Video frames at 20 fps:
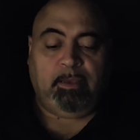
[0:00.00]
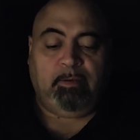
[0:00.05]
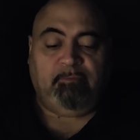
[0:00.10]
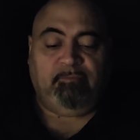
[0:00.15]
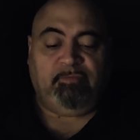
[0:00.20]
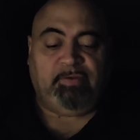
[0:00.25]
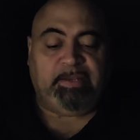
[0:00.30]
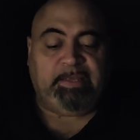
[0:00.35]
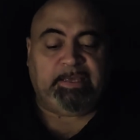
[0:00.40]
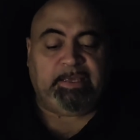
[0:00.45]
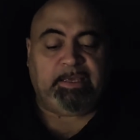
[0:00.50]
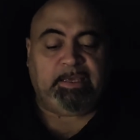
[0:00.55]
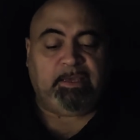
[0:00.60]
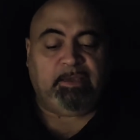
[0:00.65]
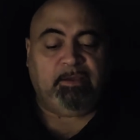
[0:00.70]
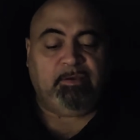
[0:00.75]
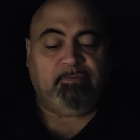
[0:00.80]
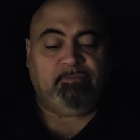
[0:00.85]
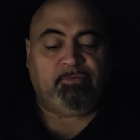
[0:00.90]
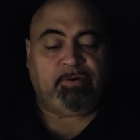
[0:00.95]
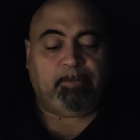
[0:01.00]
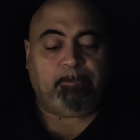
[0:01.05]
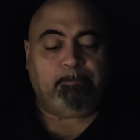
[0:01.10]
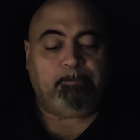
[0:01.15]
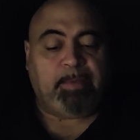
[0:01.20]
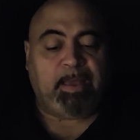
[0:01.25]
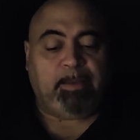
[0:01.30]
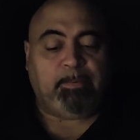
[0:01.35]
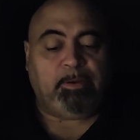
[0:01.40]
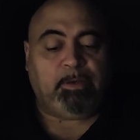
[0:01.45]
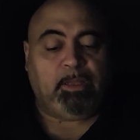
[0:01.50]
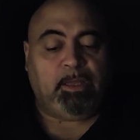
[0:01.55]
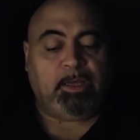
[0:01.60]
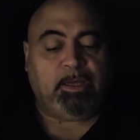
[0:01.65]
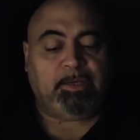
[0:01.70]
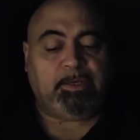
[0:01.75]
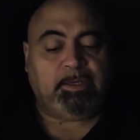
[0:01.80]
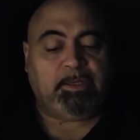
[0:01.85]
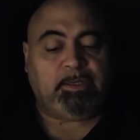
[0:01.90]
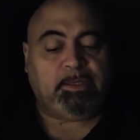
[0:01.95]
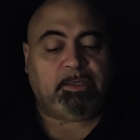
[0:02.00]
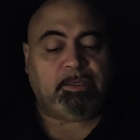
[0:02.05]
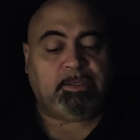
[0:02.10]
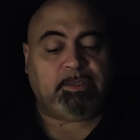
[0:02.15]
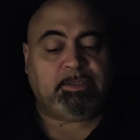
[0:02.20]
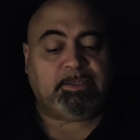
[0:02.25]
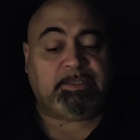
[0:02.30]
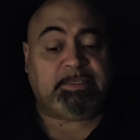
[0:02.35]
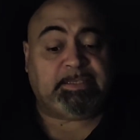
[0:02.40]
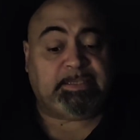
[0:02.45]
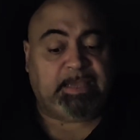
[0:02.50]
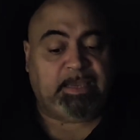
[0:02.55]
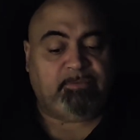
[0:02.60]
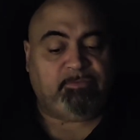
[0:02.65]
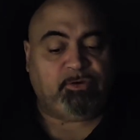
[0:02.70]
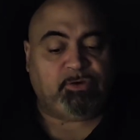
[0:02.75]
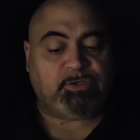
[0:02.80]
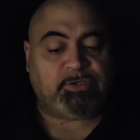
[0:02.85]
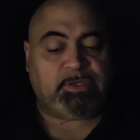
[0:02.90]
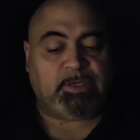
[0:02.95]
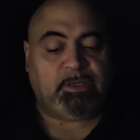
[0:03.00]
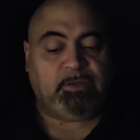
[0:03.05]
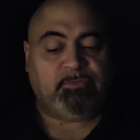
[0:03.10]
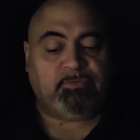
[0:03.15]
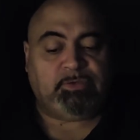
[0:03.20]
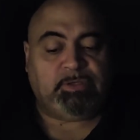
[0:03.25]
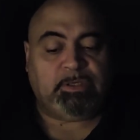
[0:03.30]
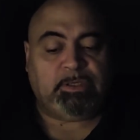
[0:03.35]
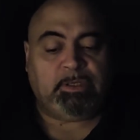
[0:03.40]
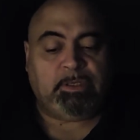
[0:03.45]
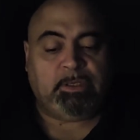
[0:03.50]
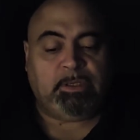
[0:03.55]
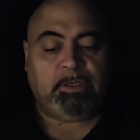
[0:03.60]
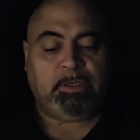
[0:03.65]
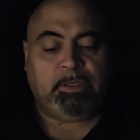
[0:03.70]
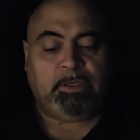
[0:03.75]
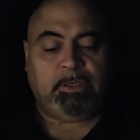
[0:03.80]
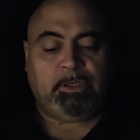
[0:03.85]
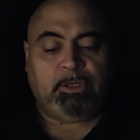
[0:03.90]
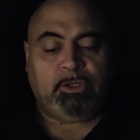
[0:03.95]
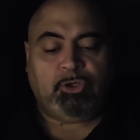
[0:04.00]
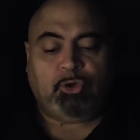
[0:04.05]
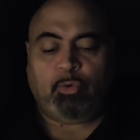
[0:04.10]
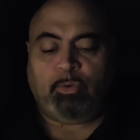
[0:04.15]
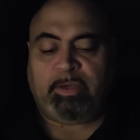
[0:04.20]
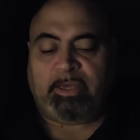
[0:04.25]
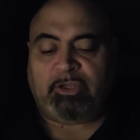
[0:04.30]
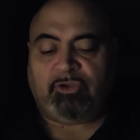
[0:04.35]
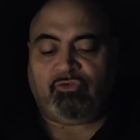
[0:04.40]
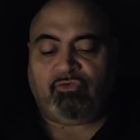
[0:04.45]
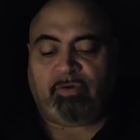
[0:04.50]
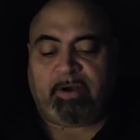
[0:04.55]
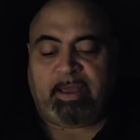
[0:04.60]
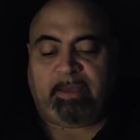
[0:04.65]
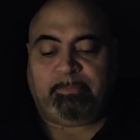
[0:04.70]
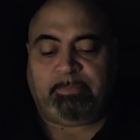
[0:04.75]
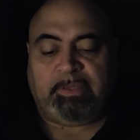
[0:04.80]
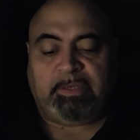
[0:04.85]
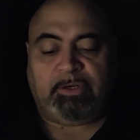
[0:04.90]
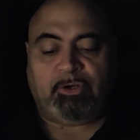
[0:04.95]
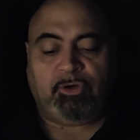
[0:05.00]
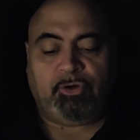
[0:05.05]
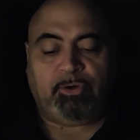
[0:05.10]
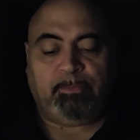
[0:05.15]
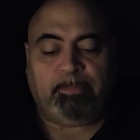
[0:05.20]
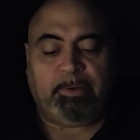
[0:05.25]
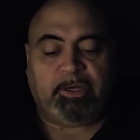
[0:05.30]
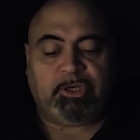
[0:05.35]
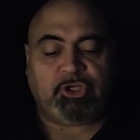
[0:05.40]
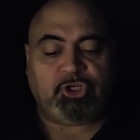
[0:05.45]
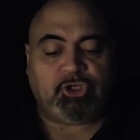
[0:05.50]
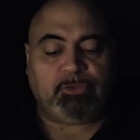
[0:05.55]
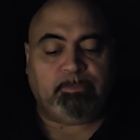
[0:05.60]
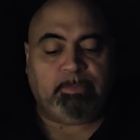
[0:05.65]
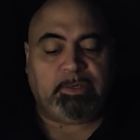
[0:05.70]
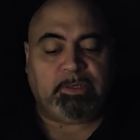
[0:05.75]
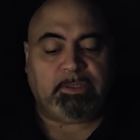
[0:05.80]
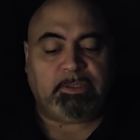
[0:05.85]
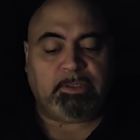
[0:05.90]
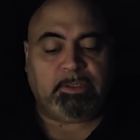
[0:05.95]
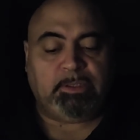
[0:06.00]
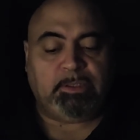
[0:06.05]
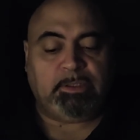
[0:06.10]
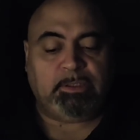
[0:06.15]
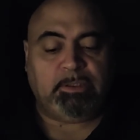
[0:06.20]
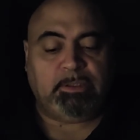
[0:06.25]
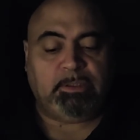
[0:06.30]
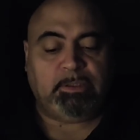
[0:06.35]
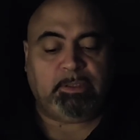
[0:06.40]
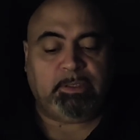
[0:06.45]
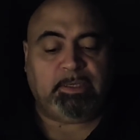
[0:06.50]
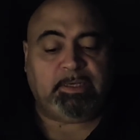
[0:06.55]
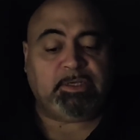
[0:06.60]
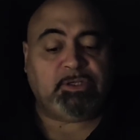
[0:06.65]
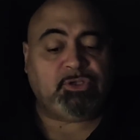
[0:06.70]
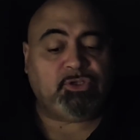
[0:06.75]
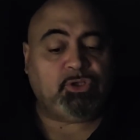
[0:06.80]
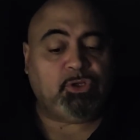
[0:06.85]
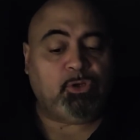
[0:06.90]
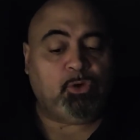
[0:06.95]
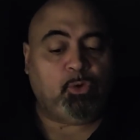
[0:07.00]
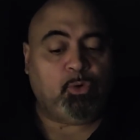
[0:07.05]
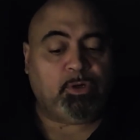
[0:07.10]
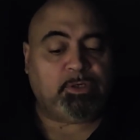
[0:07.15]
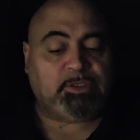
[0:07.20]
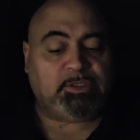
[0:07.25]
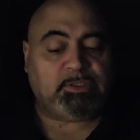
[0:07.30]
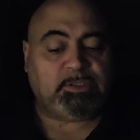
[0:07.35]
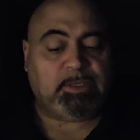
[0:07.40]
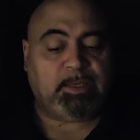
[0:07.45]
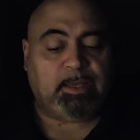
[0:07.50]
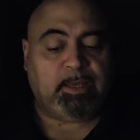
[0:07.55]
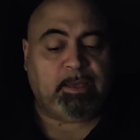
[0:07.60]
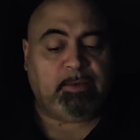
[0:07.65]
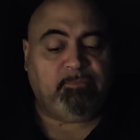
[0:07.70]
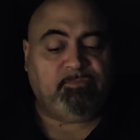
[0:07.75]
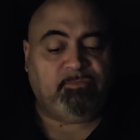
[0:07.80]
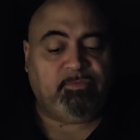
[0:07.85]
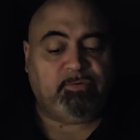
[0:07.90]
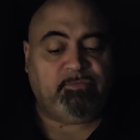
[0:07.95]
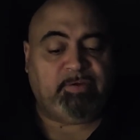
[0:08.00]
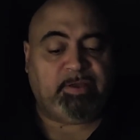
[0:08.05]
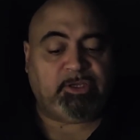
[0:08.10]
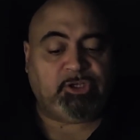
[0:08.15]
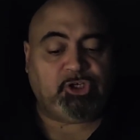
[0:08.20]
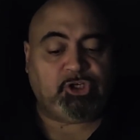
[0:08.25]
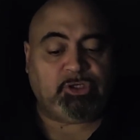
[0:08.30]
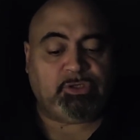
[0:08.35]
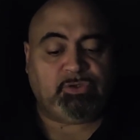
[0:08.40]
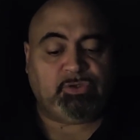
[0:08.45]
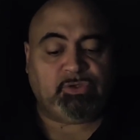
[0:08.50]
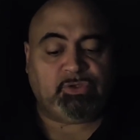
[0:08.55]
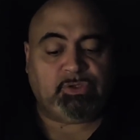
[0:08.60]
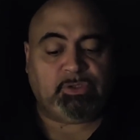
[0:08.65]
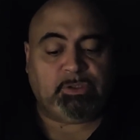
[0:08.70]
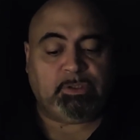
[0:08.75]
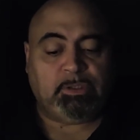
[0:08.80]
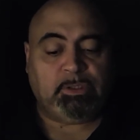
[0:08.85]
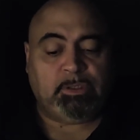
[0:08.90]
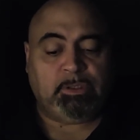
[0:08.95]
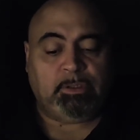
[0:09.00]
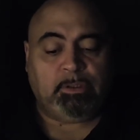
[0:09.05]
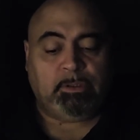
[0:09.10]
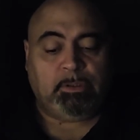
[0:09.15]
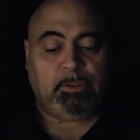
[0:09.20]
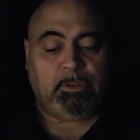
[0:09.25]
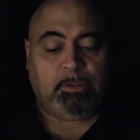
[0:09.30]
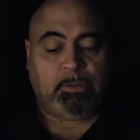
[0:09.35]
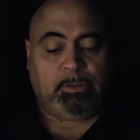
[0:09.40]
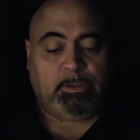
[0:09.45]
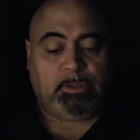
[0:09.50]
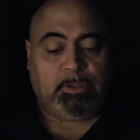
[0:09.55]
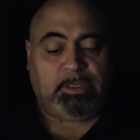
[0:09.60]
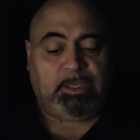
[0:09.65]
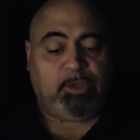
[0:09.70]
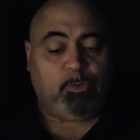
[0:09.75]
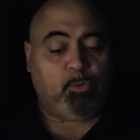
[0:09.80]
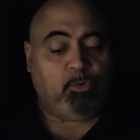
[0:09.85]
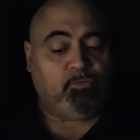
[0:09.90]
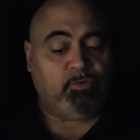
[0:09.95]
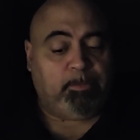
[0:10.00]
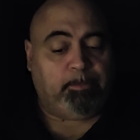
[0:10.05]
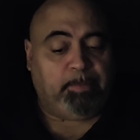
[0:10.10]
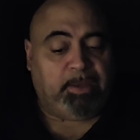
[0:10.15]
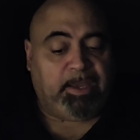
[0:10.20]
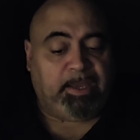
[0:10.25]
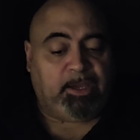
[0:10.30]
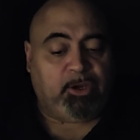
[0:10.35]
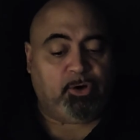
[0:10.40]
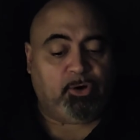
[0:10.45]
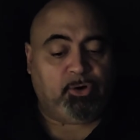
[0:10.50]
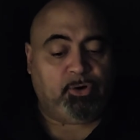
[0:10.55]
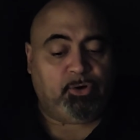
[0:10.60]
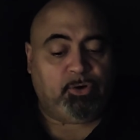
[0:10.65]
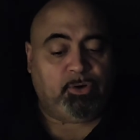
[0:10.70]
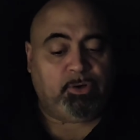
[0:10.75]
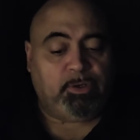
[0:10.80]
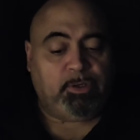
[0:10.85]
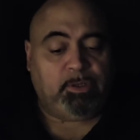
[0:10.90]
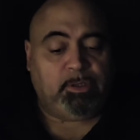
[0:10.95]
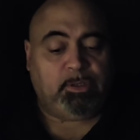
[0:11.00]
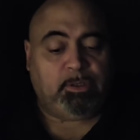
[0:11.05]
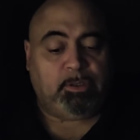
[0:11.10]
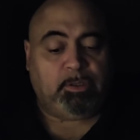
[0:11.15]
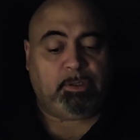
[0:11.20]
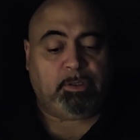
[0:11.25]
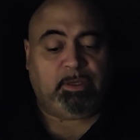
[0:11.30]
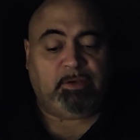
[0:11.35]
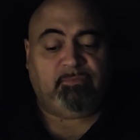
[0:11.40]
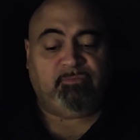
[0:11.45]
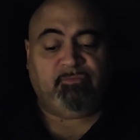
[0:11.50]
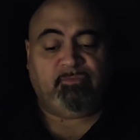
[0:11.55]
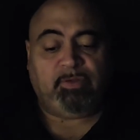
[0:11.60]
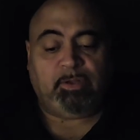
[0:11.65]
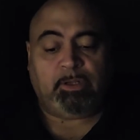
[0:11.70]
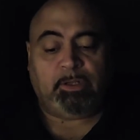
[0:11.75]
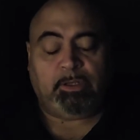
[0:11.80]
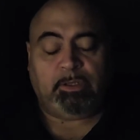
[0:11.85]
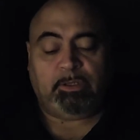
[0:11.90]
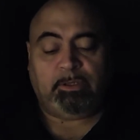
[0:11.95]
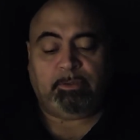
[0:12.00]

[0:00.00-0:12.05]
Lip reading: Flee from Babylon, save yourselves. Don't get trapped in her punishment. It is the Lord's time for vengeance. He will repay her in full.